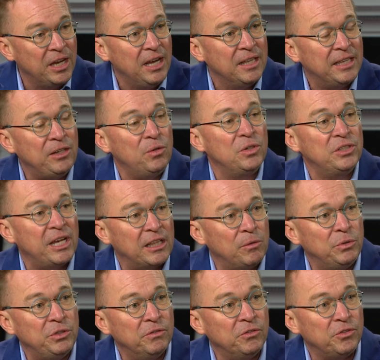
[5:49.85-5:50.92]
they do exactly
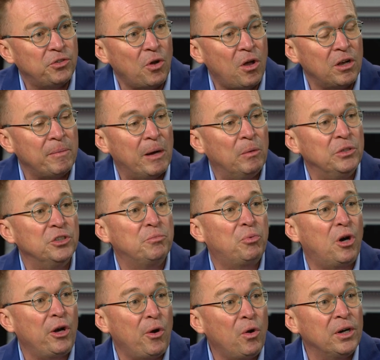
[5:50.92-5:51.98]
what you just talked about, which is
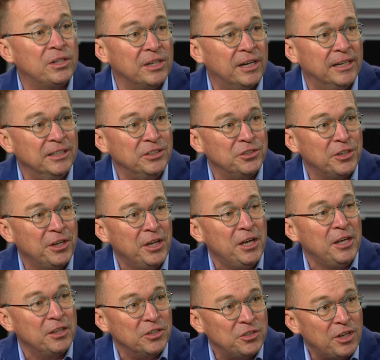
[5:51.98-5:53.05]
prioritize
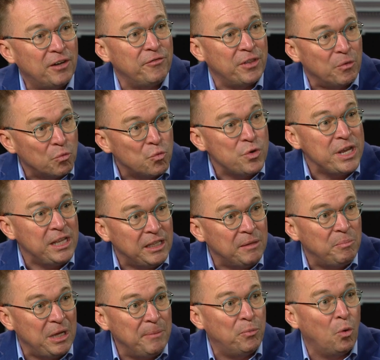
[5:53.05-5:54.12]
the stuff that really
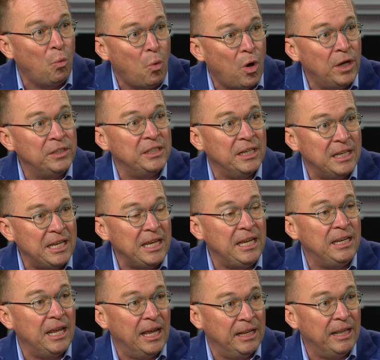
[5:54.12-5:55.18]
people want and
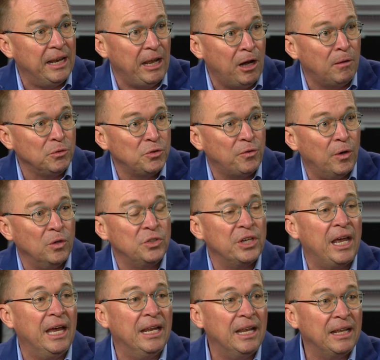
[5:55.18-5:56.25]
need and that helps folks
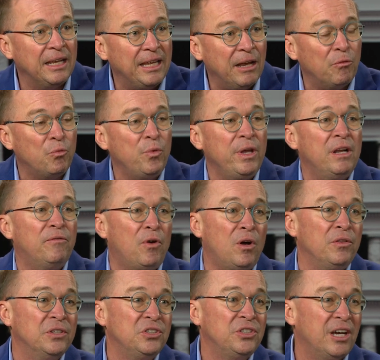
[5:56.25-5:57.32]
and get rid of
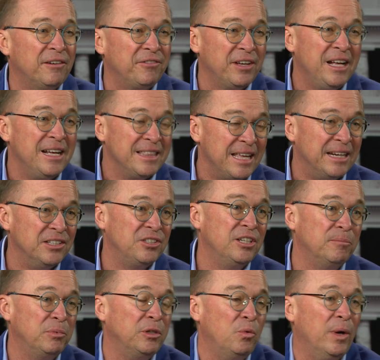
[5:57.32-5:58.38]
all the stuff that is
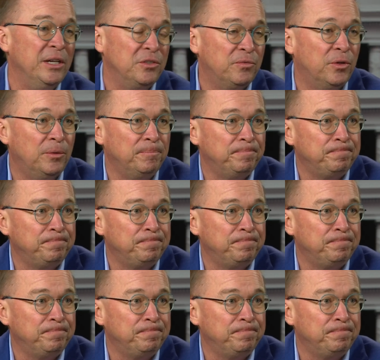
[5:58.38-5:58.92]
simply wasteful.